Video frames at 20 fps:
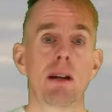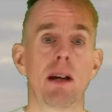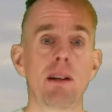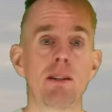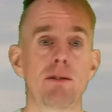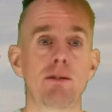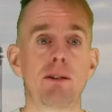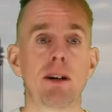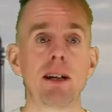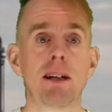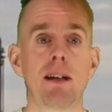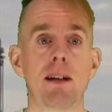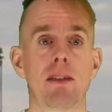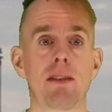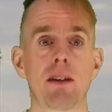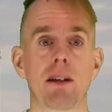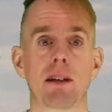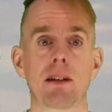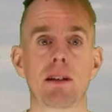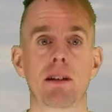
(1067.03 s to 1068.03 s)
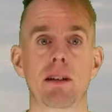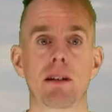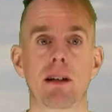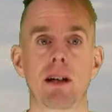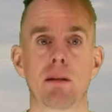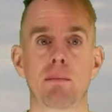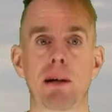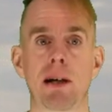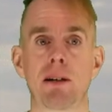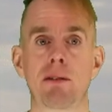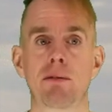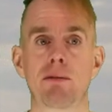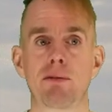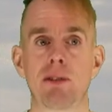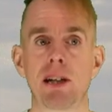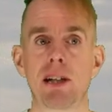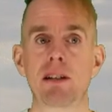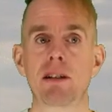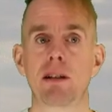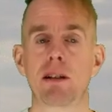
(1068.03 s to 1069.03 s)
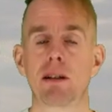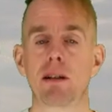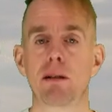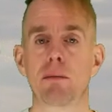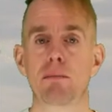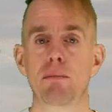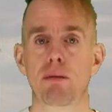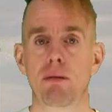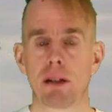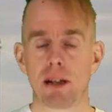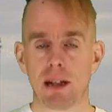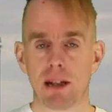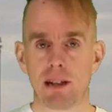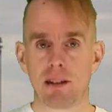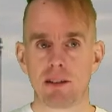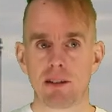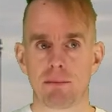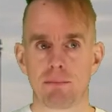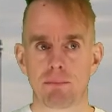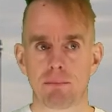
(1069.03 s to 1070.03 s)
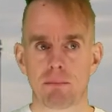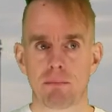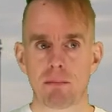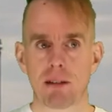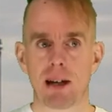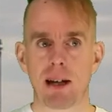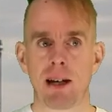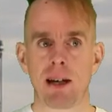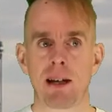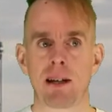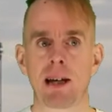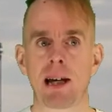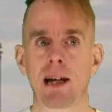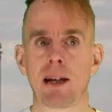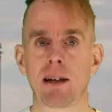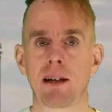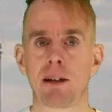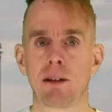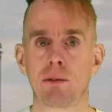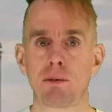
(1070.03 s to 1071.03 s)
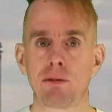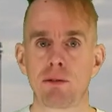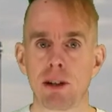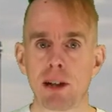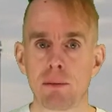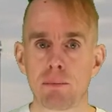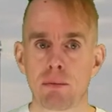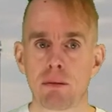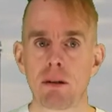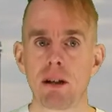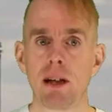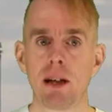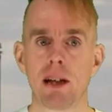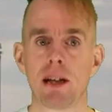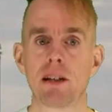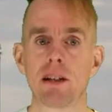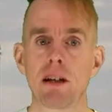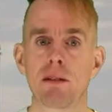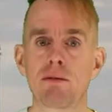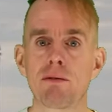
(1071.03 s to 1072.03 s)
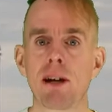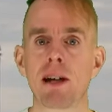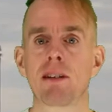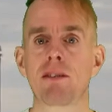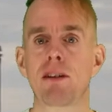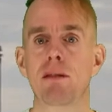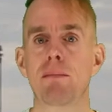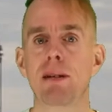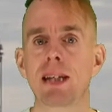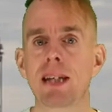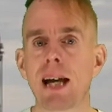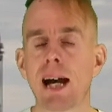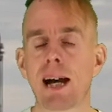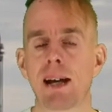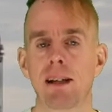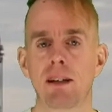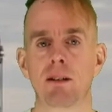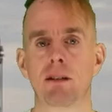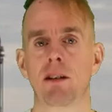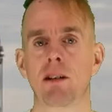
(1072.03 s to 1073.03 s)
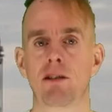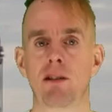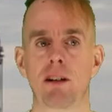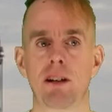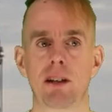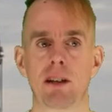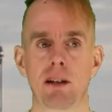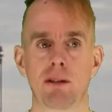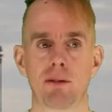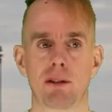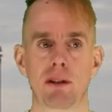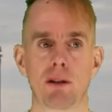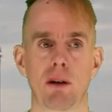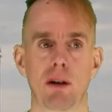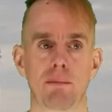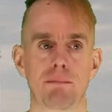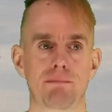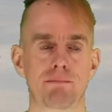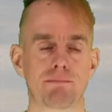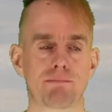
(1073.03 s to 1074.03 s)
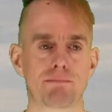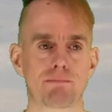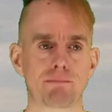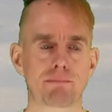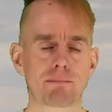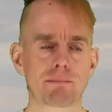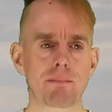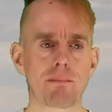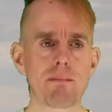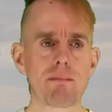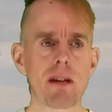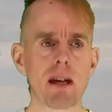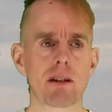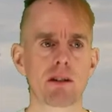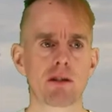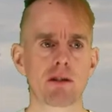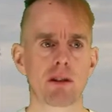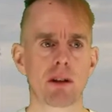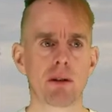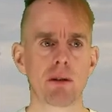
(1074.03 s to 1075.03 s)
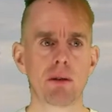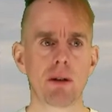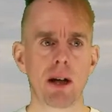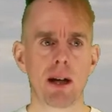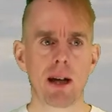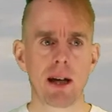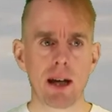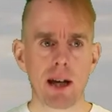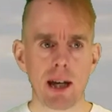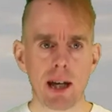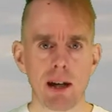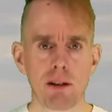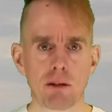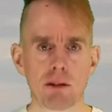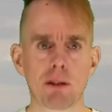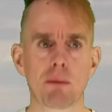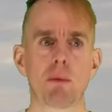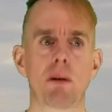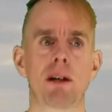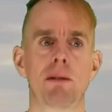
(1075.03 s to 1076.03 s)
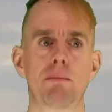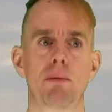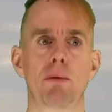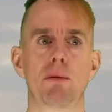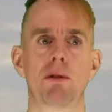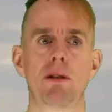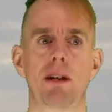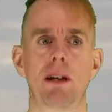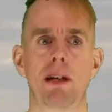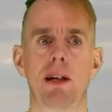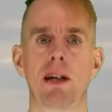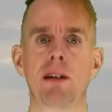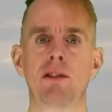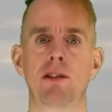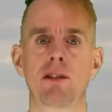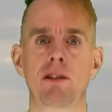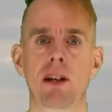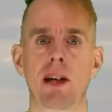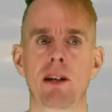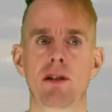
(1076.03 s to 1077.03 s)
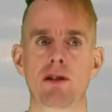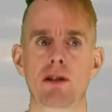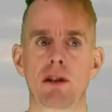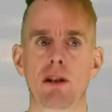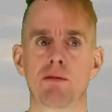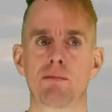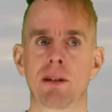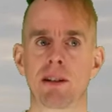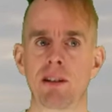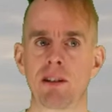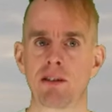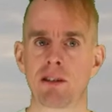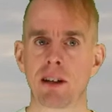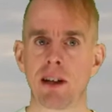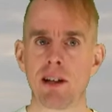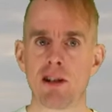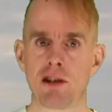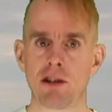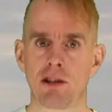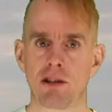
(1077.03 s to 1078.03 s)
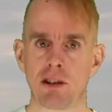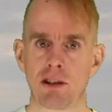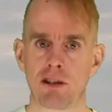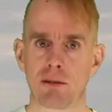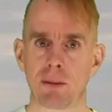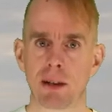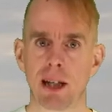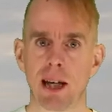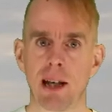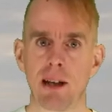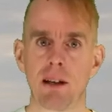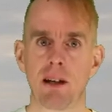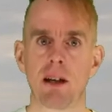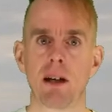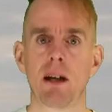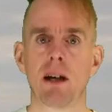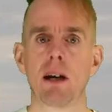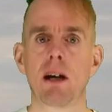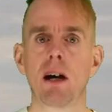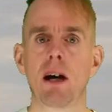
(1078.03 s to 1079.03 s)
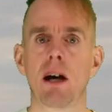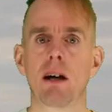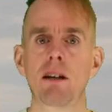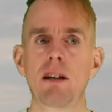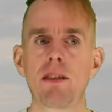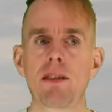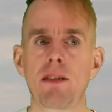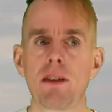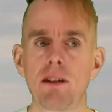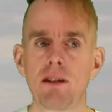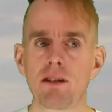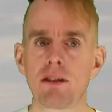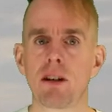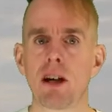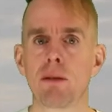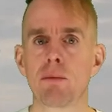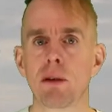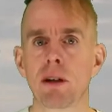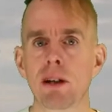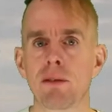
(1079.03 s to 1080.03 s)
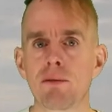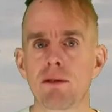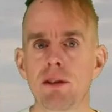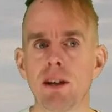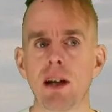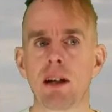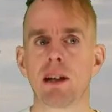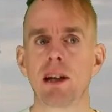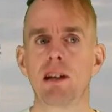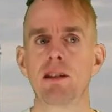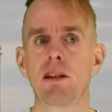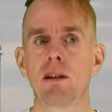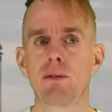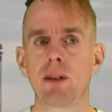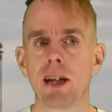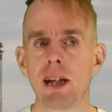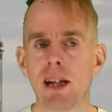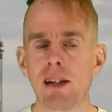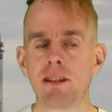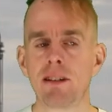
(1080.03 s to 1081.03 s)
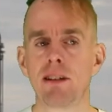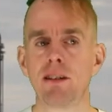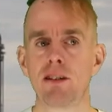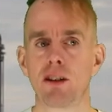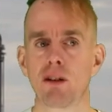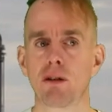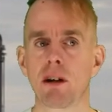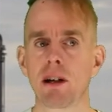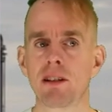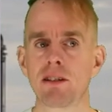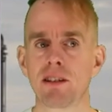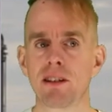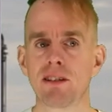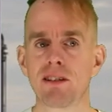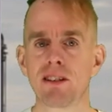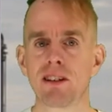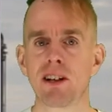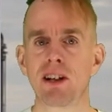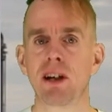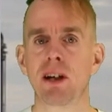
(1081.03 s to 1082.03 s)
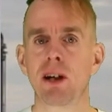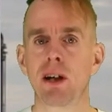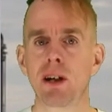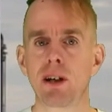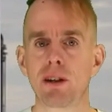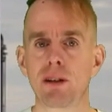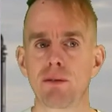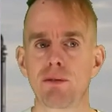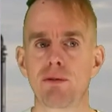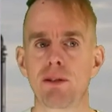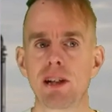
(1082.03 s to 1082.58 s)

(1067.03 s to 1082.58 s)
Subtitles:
Let's finally think about feed preheat and how your feed preheat affects the mechanical design of a column. So here on the whiteboard is a sketch of my distillation system again, only this time what I've done is I've heat integrated the